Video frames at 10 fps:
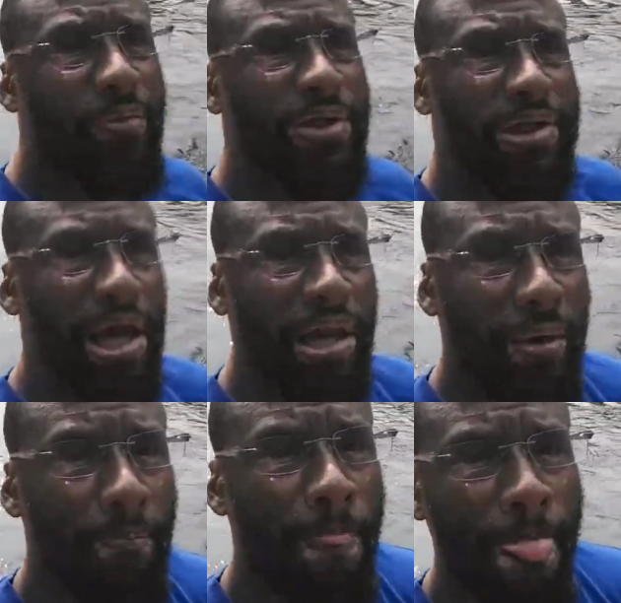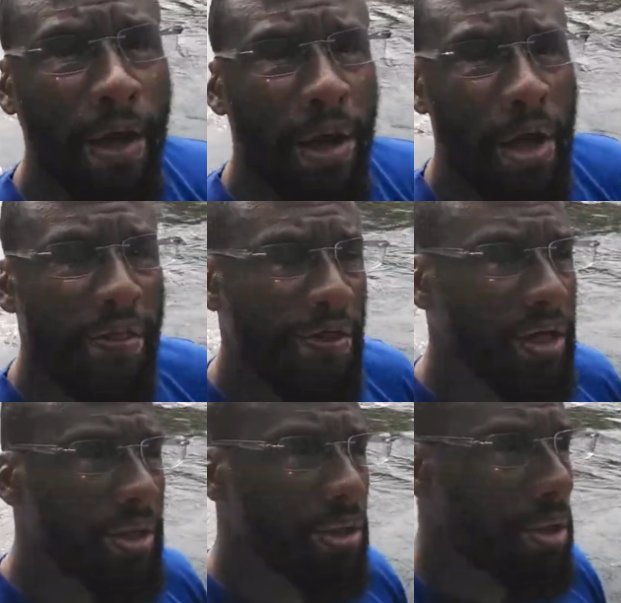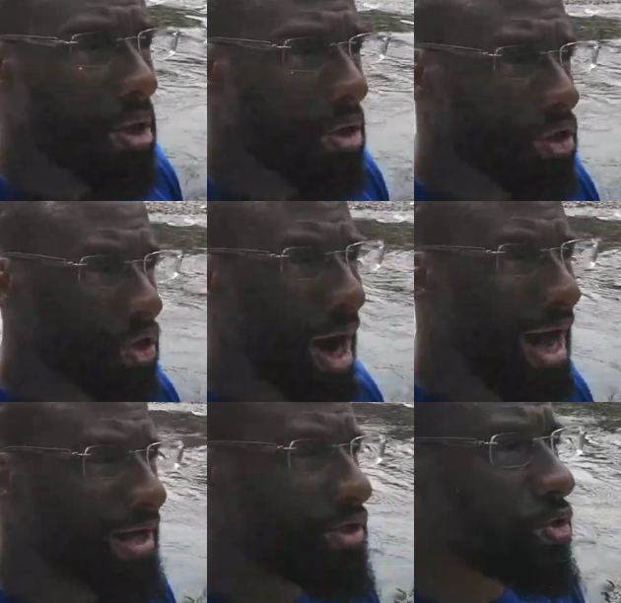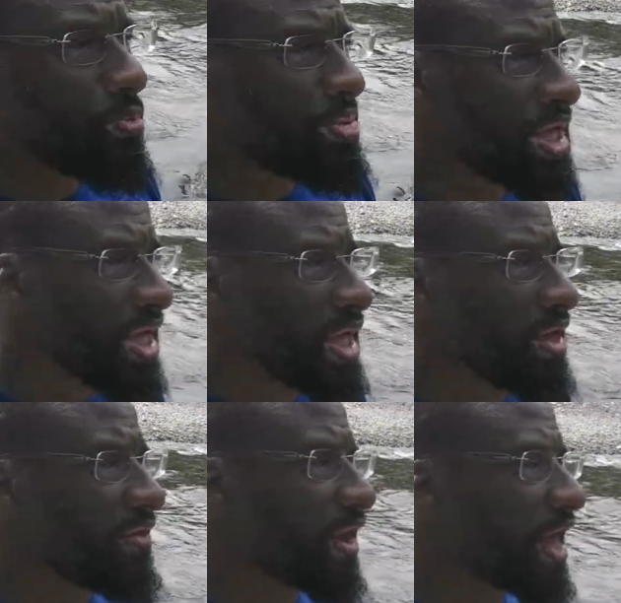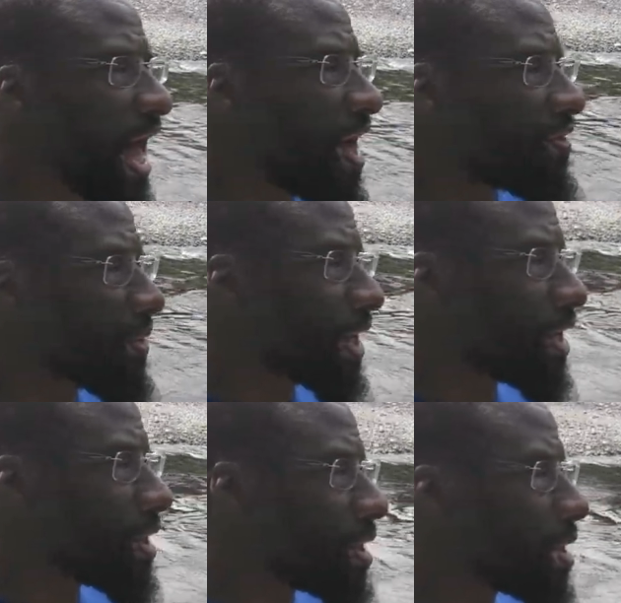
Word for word: wasallam, then try to be in the gathering